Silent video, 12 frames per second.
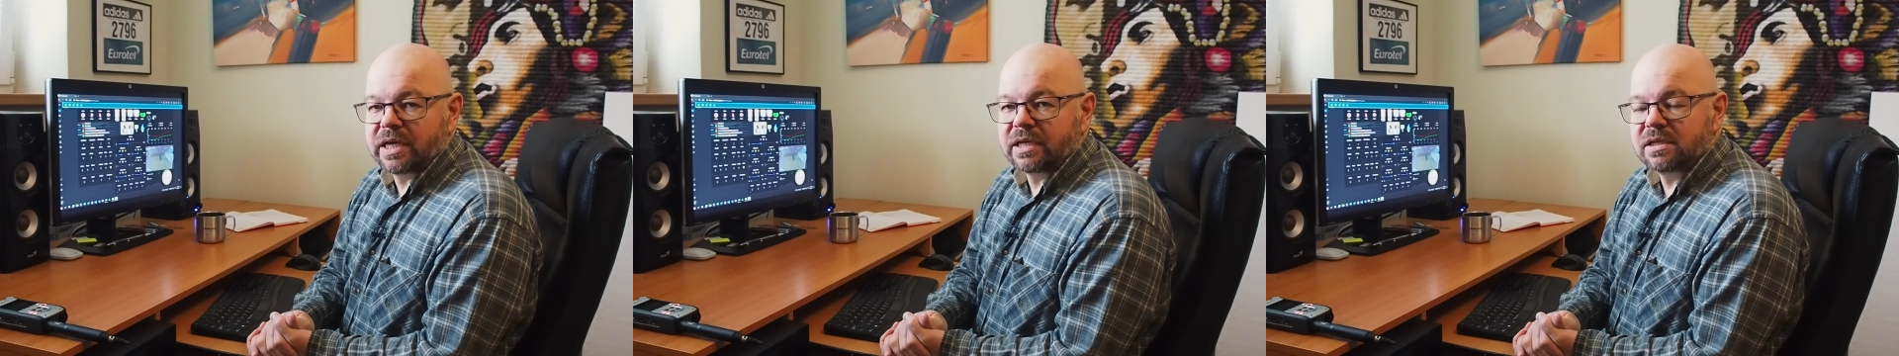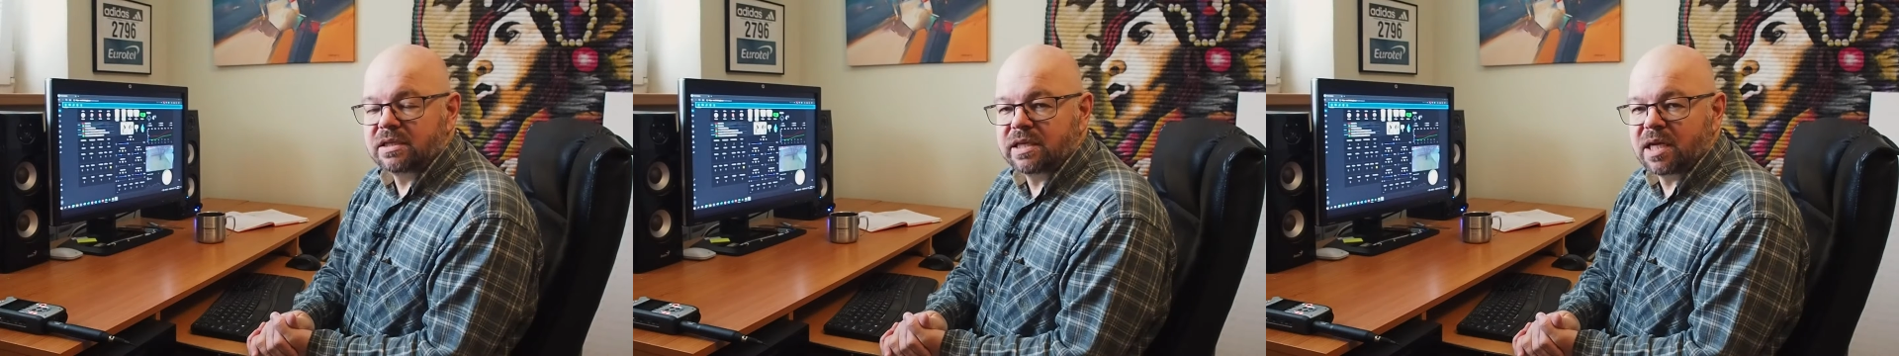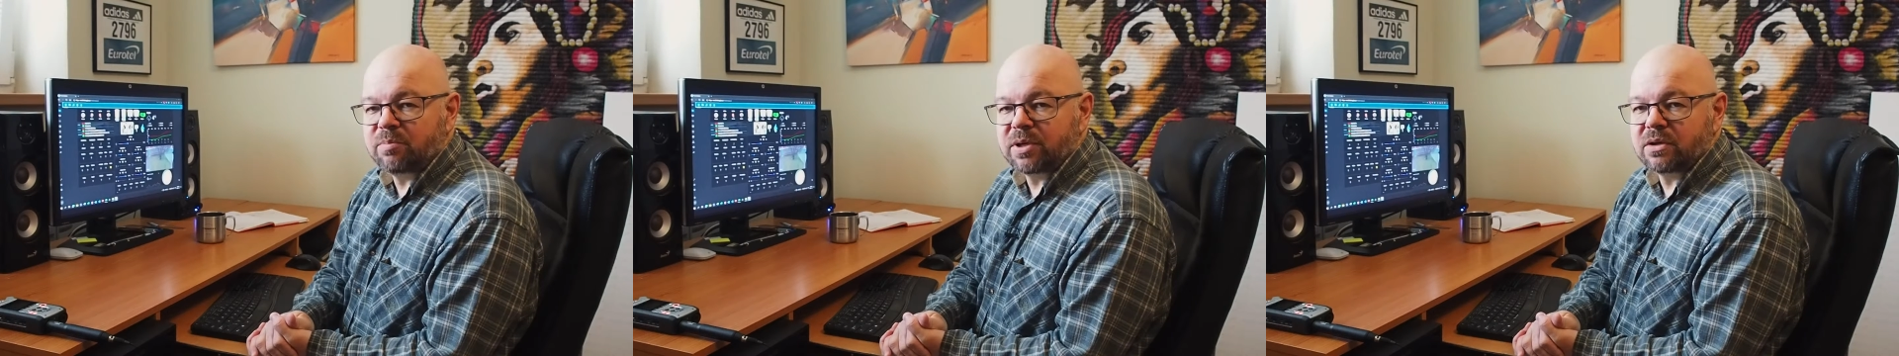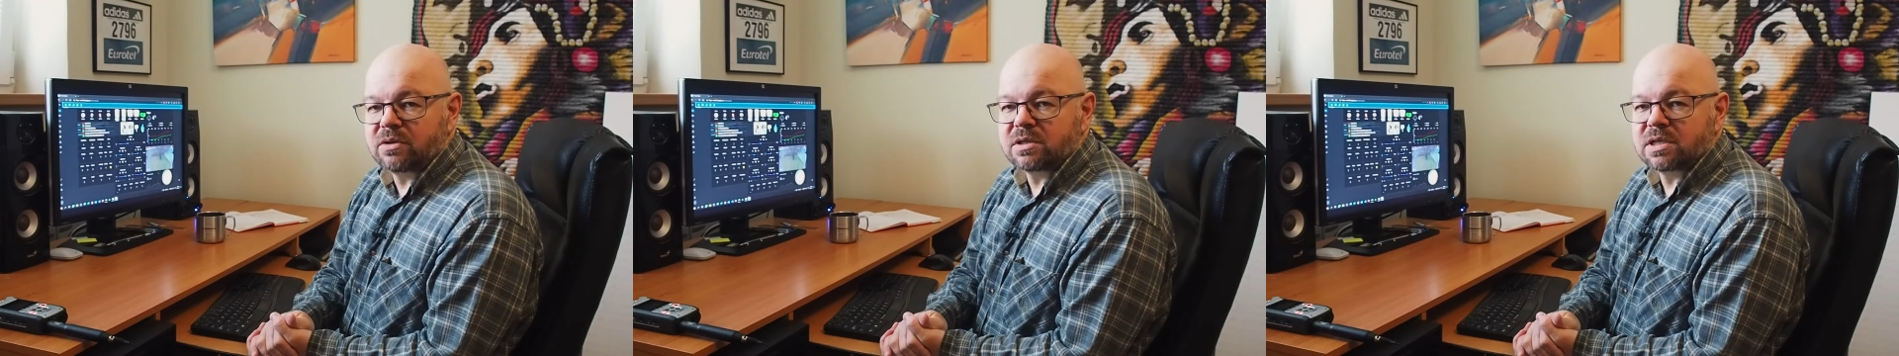I did that
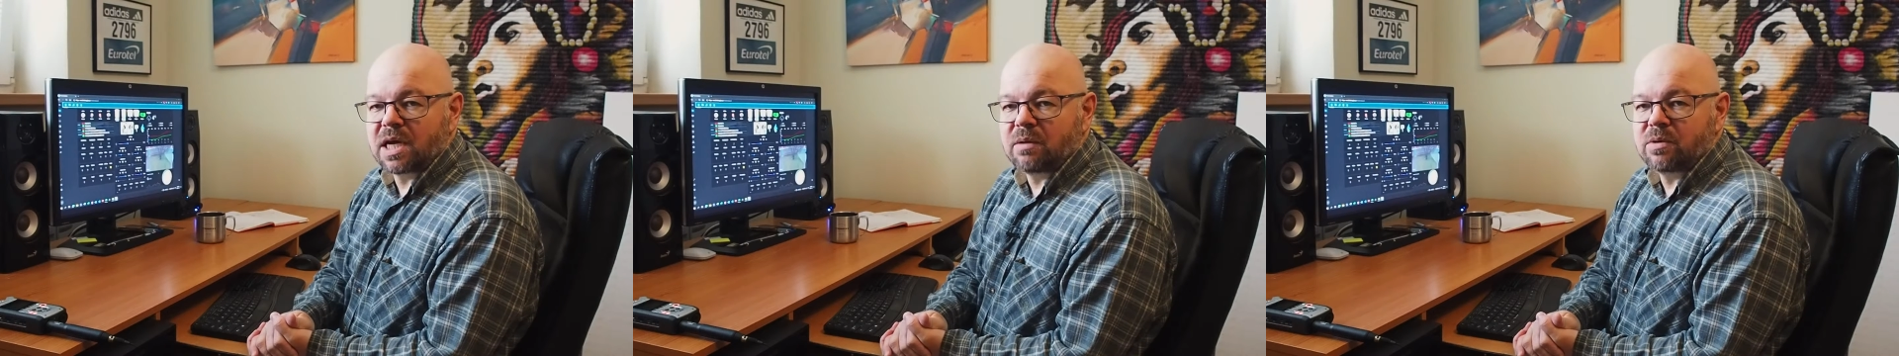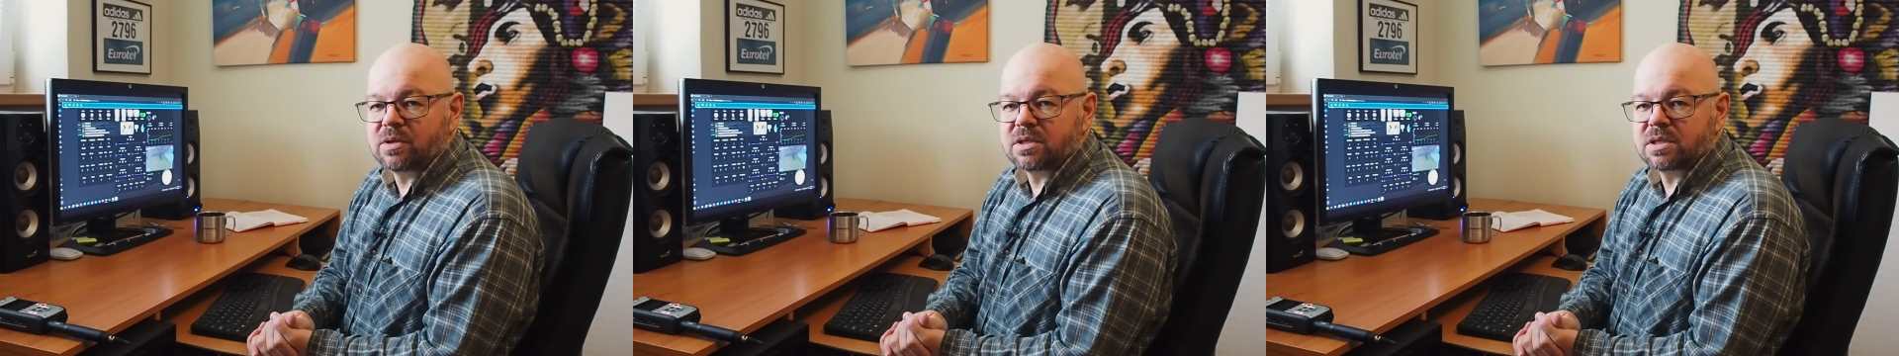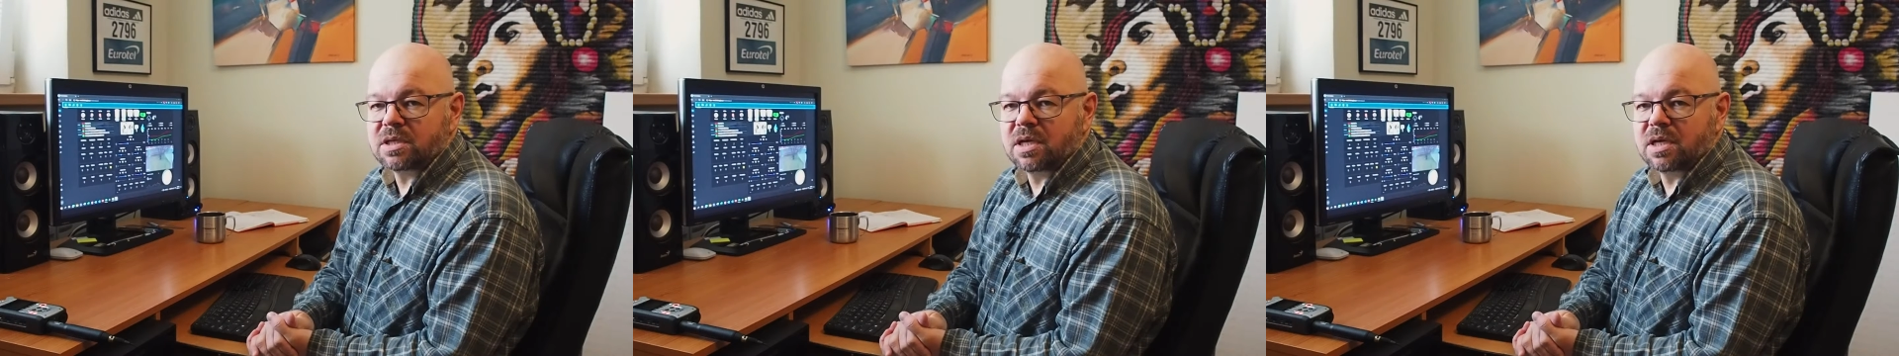because I was